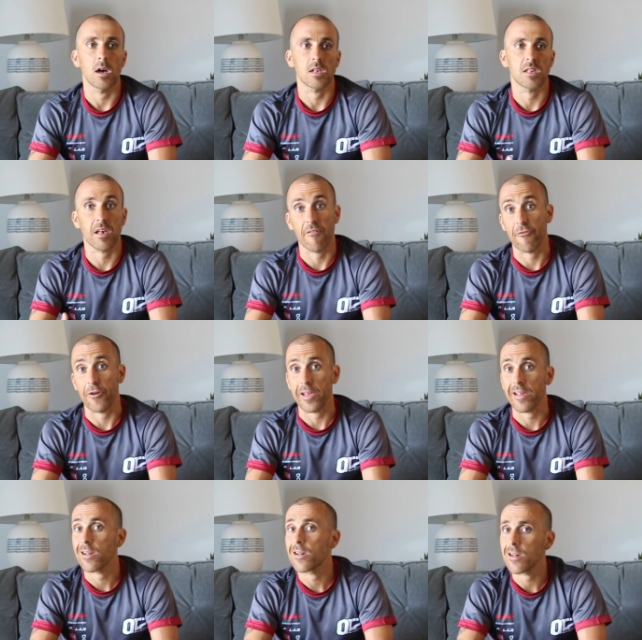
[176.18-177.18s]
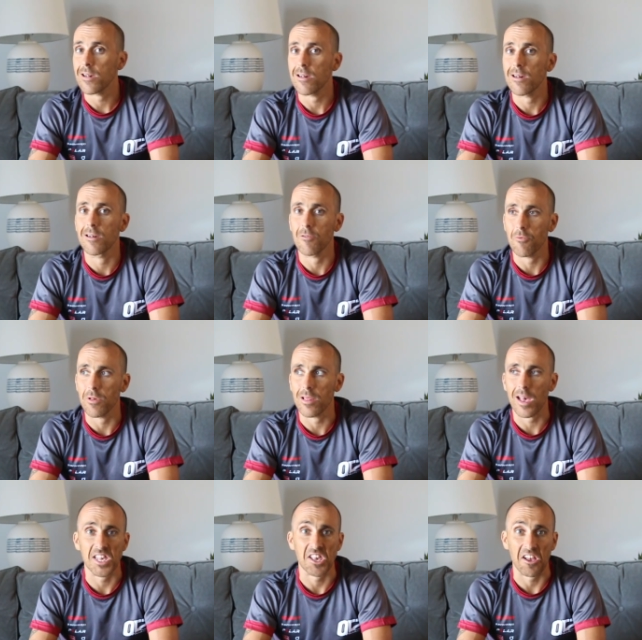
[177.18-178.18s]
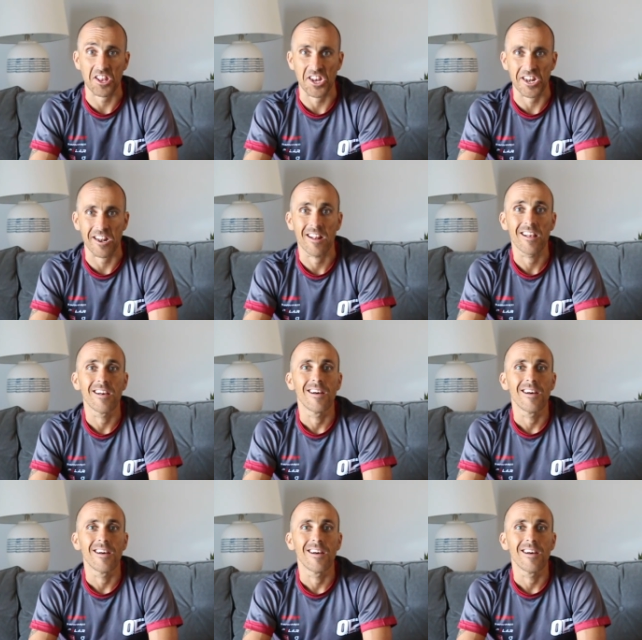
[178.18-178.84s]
suffering with less oxygen.